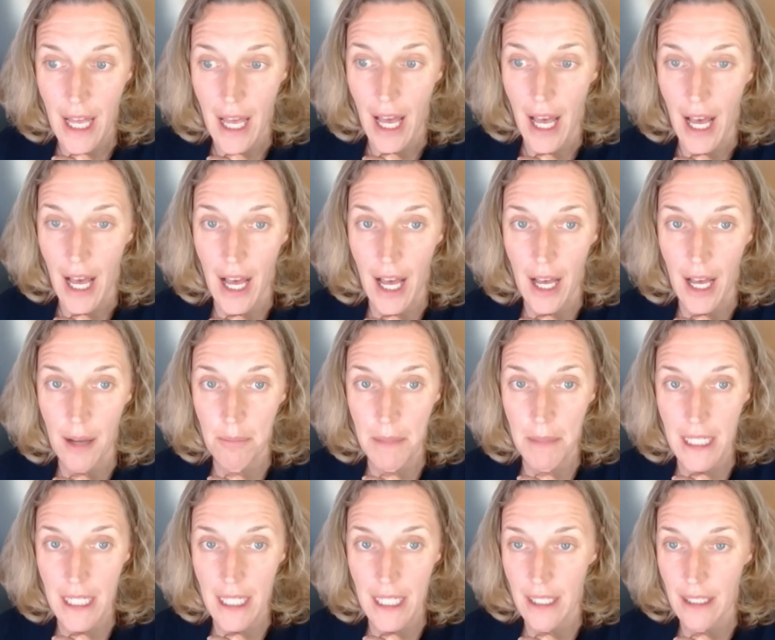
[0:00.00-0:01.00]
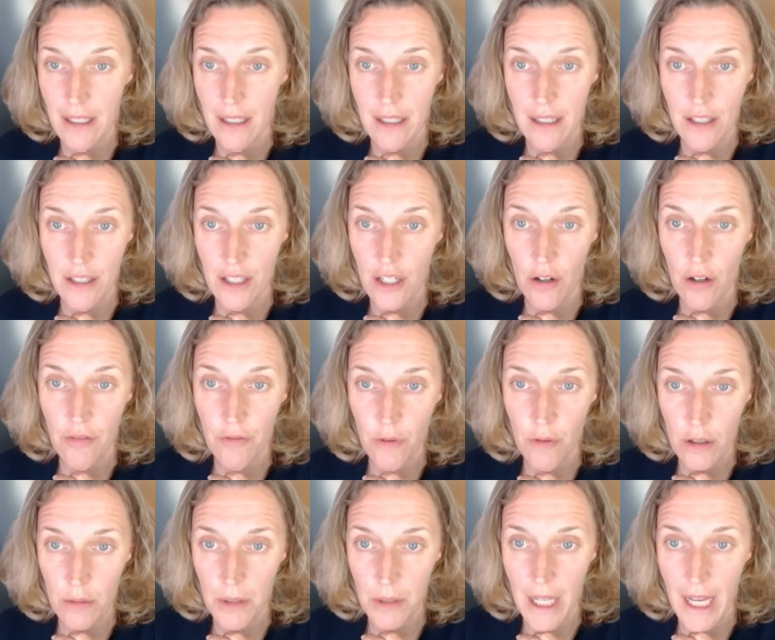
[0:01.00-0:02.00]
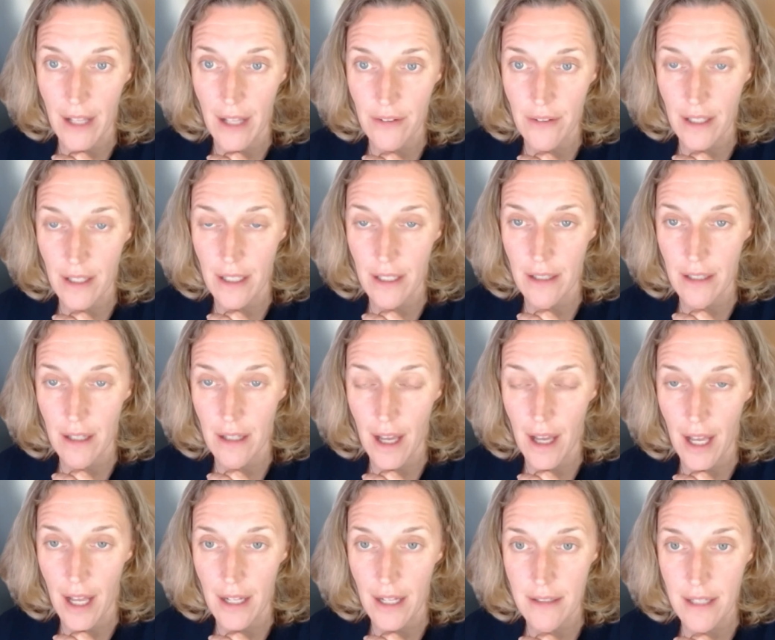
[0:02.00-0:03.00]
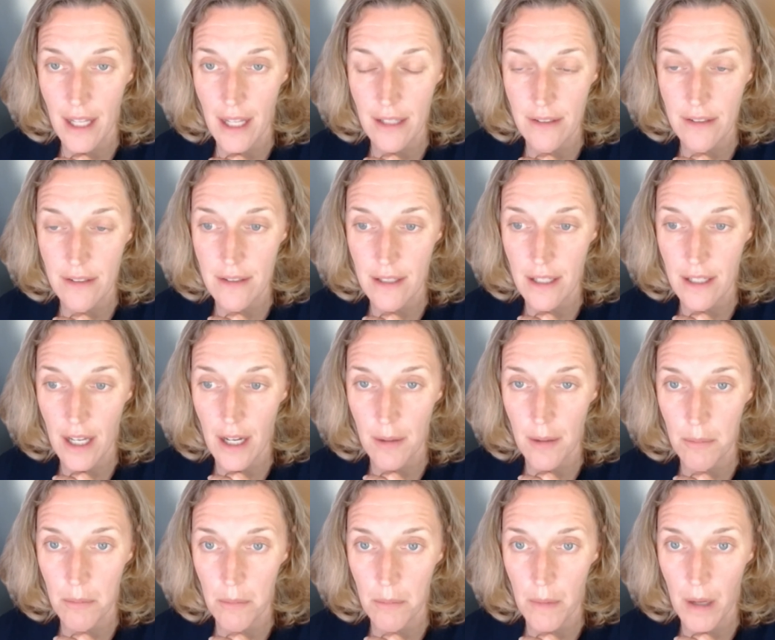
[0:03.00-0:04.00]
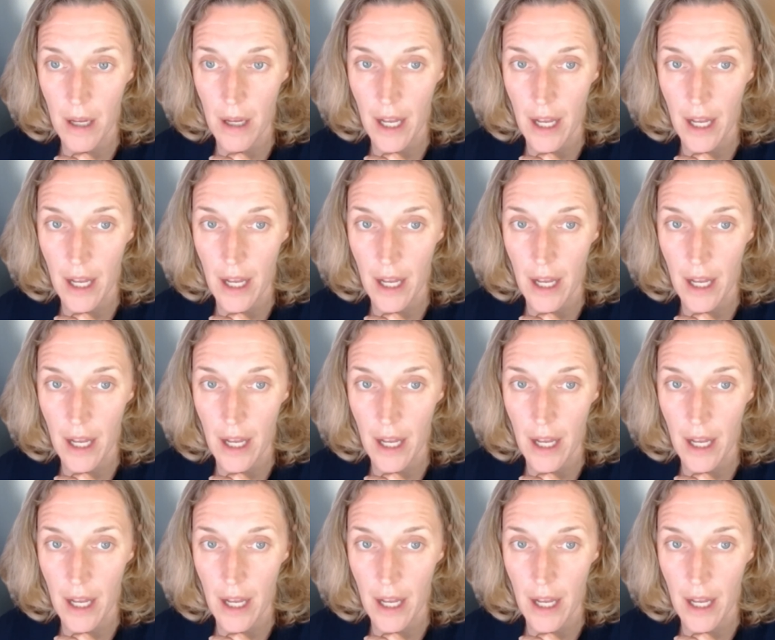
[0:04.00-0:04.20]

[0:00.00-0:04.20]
meaning, affordable housing tends to come